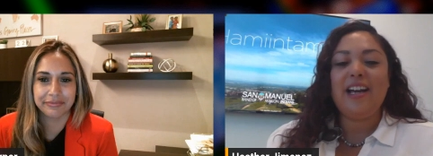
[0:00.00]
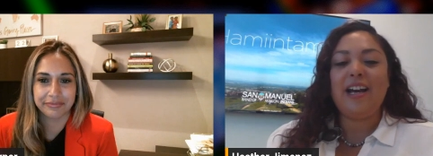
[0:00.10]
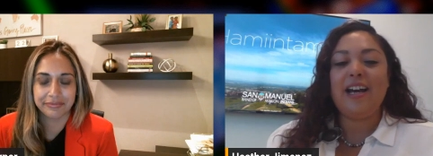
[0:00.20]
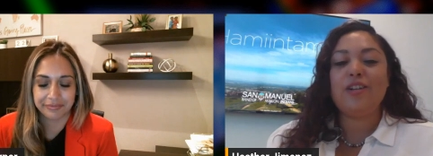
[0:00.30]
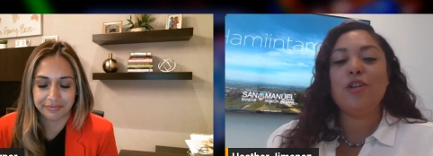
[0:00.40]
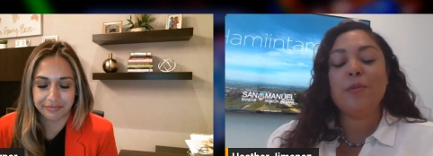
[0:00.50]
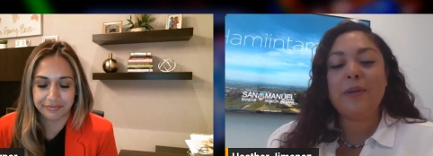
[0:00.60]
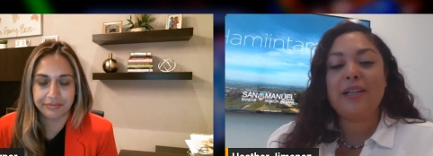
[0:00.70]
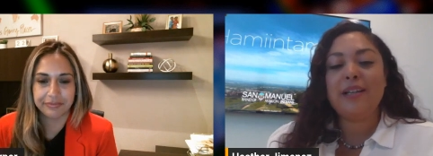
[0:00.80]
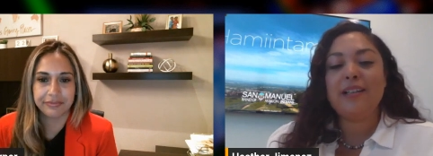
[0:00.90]
Speaker 1: uh, grew
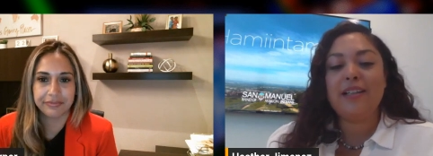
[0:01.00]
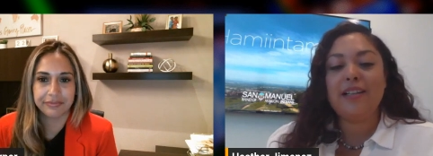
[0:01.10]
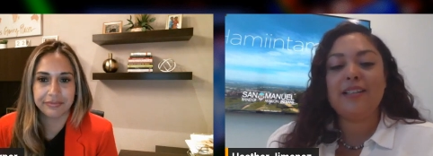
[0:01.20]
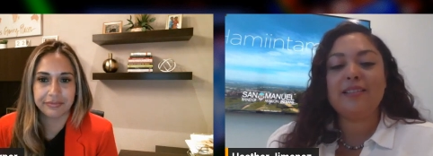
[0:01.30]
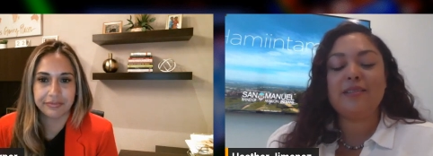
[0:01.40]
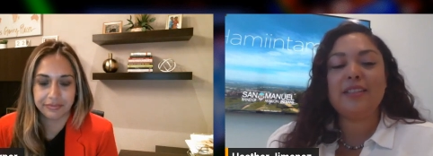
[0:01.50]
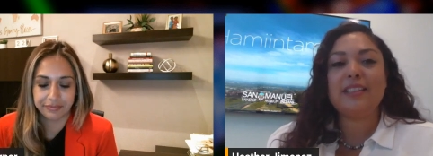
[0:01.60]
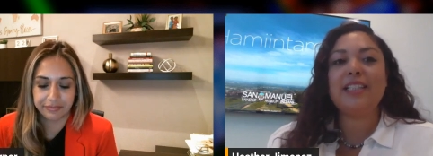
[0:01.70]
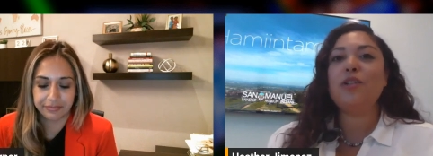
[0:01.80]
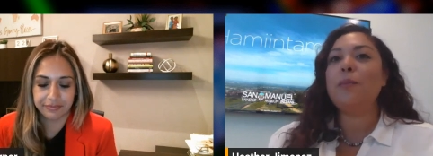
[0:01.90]
up in a, a
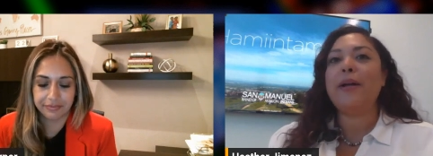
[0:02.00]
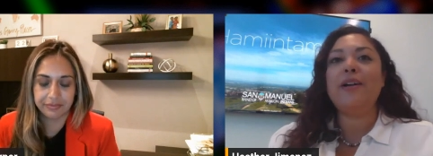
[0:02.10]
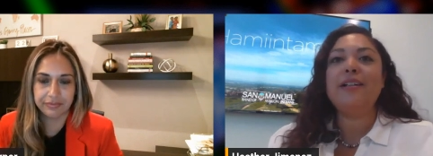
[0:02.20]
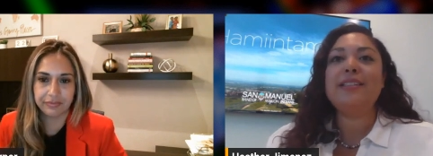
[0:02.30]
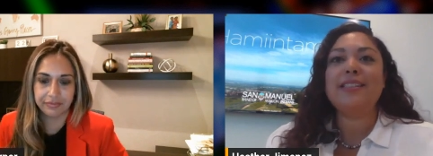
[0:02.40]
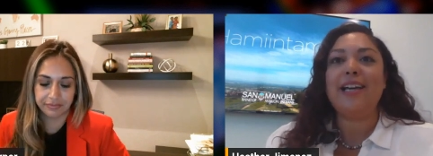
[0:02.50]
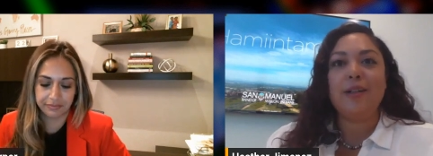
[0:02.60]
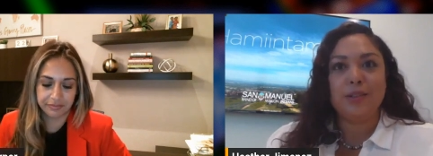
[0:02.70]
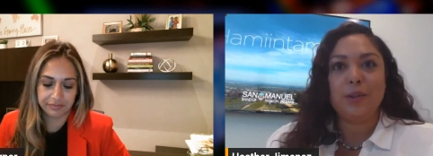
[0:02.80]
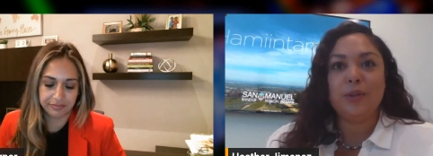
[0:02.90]
single parent
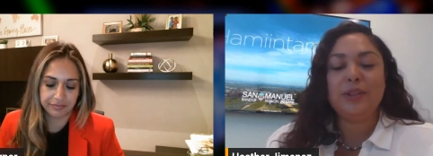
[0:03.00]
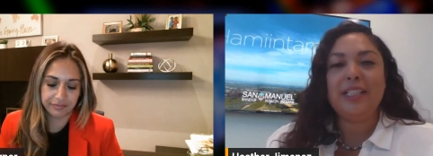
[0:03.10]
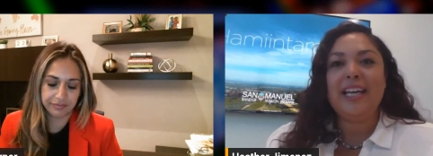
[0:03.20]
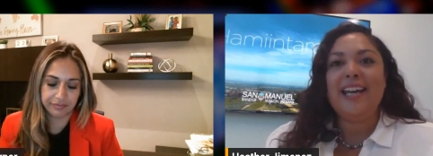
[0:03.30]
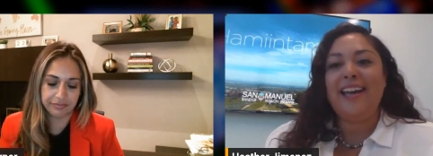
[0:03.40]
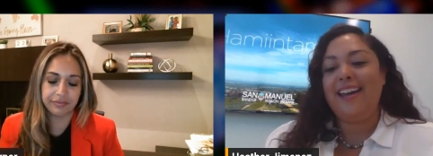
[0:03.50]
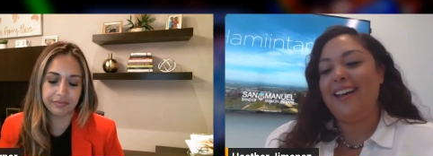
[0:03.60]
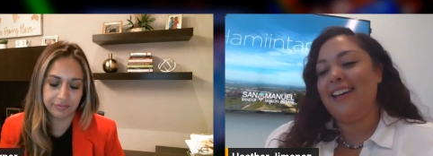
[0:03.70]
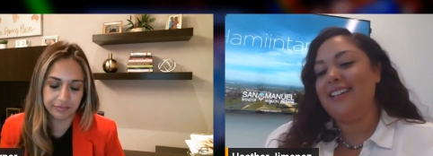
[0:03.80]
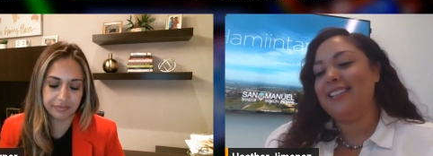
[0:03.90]
household.
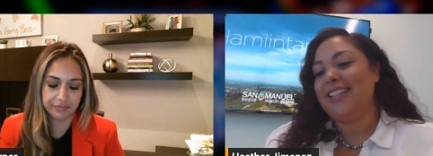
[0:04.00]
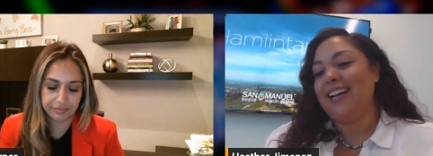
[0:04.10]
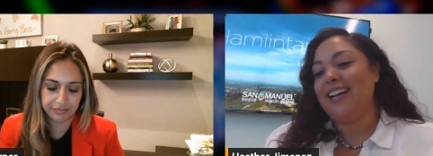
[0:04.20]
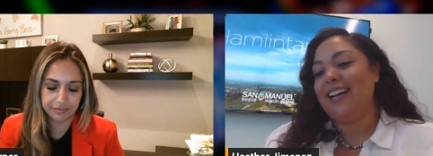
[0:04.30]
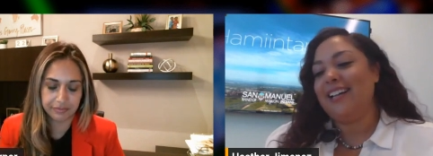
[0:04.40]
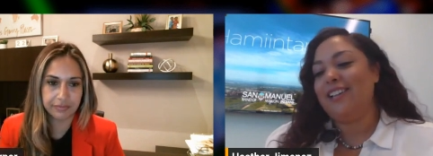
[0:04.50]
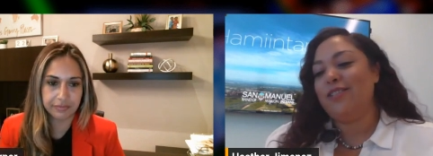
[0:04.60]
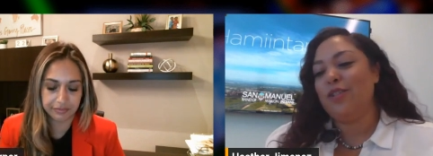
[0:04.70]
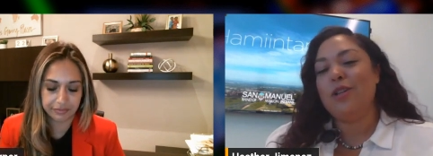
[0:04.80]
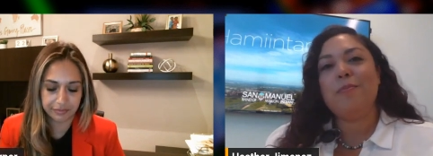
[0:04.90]
And I
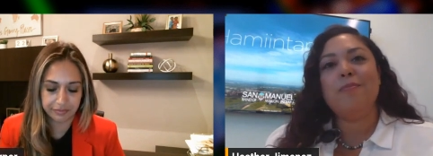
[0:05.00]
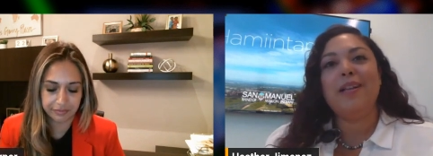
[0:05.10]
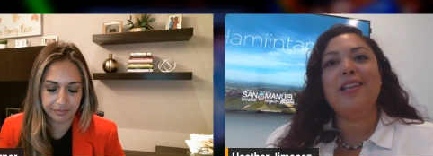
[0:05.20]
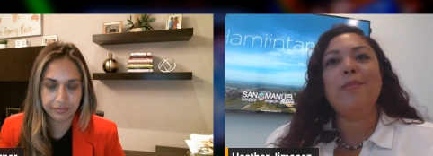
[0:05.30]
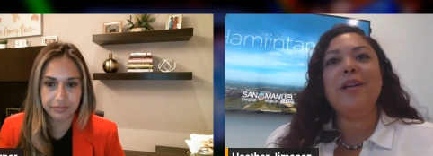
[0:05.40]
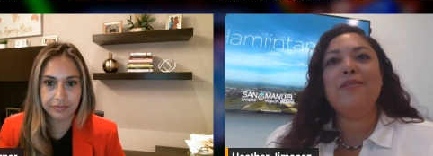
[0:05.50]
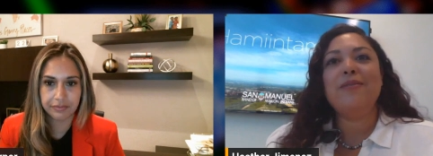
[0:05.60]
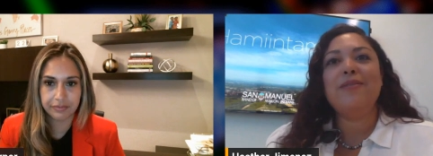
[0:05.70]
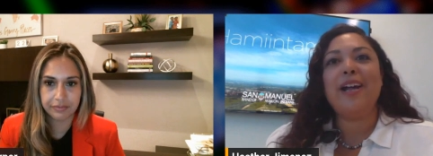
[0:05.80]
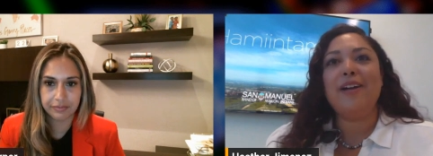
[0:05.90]
grew up a little bit of
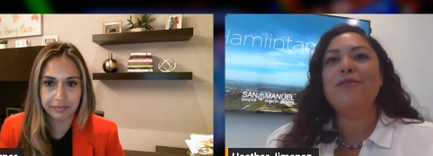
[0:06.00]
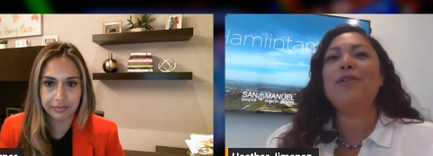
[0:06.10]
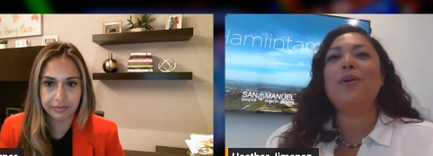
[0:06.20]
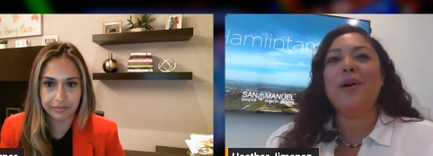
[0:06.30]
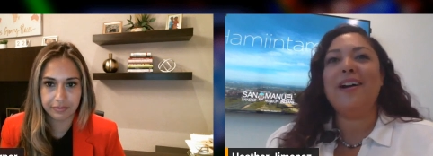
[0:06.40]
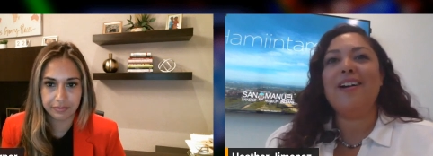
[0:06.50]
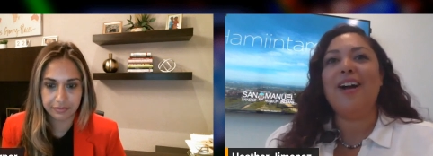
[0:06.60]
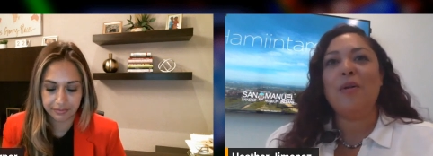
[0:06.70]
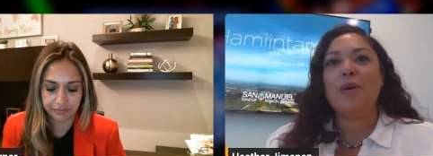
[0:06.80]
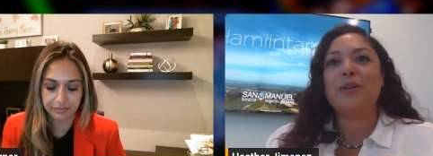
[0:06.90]
everywhere
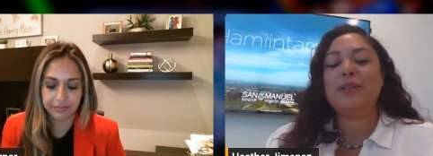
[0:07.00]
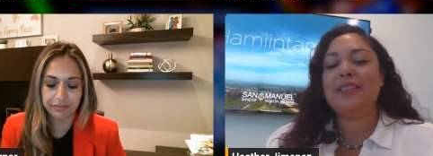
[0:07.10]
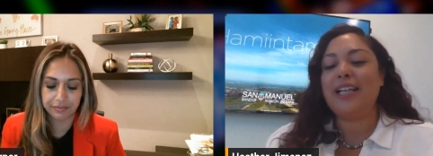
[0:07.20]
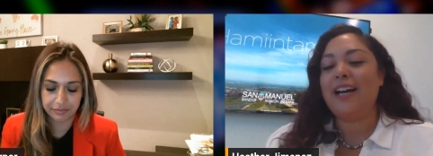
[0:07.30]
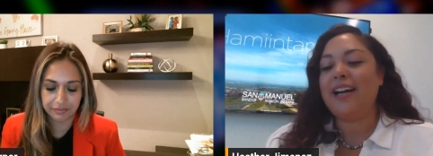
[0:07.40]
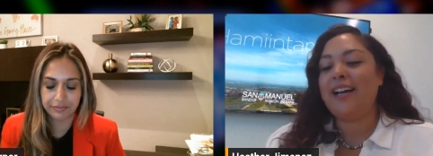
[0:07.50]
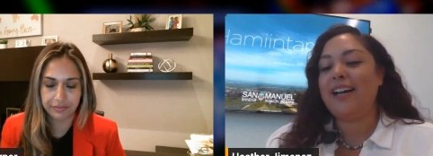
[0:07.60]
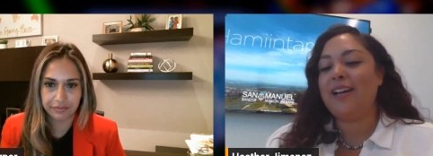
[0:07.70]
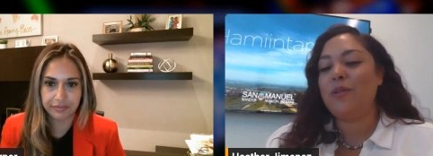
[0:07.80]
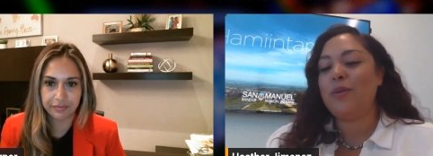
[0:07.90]
almost.
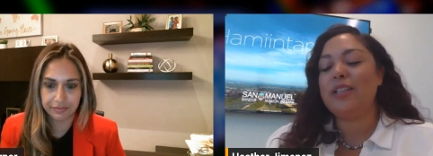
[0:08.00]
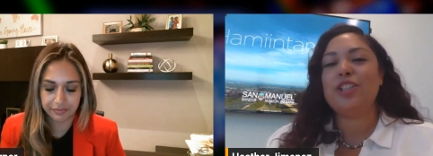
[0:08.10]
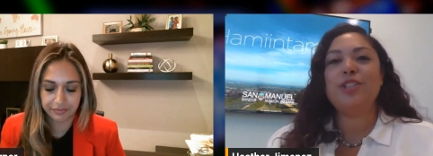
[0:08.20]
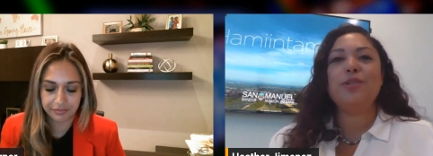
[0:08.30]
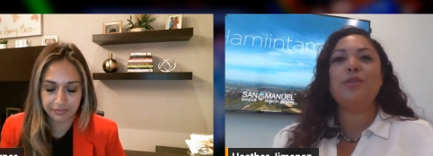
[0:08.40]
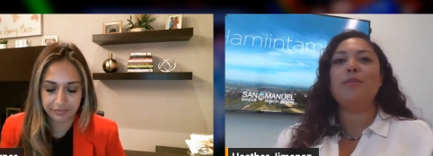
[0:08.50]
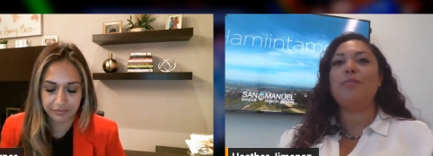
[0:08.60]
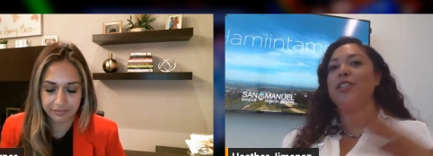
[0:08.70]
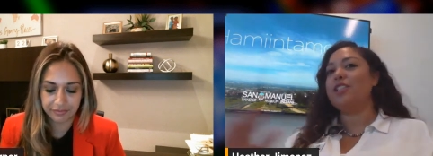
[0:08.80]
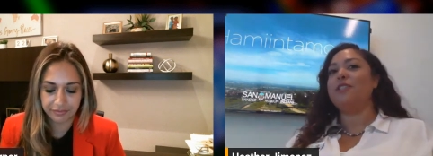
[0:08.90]
I went to a
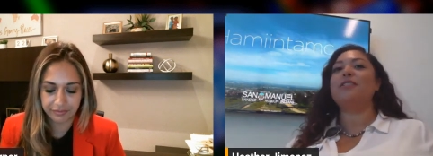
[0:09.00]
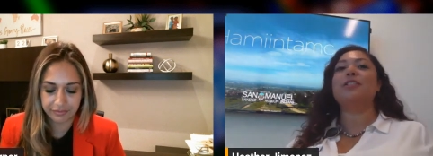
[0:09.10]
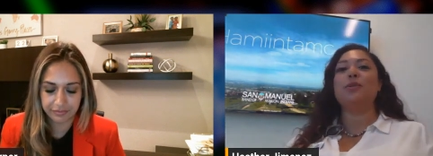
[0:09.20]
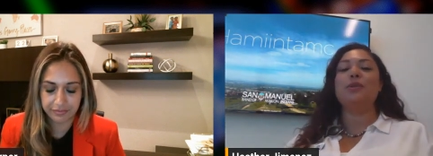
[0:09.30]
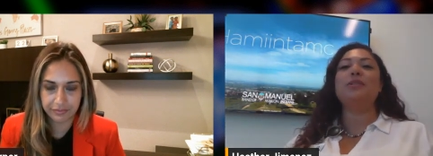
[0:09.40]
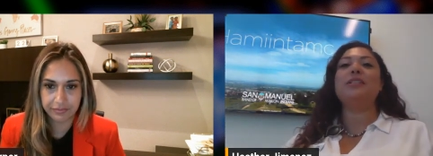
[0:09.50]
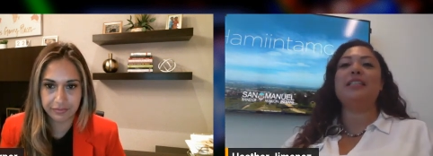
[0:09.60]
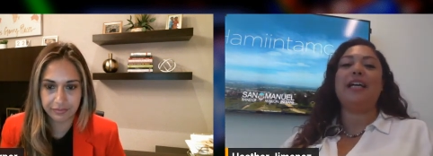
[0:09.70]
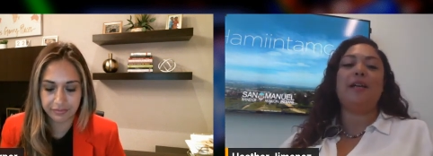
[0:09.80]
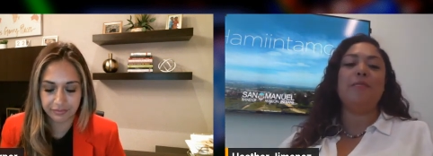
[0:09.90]
bunch of different
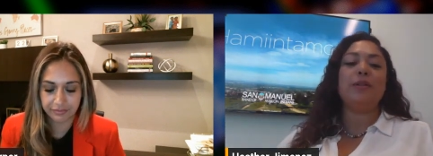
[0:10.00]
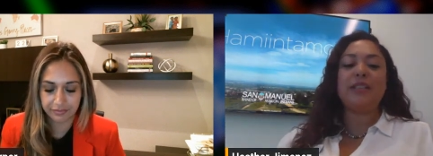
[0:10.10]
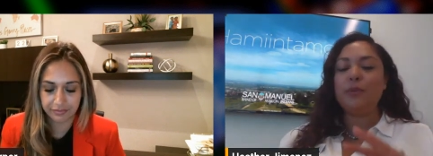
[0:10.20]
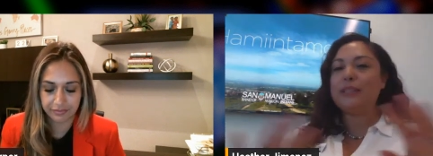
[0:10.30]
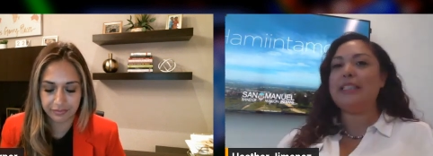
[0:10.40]
schools. I mostly was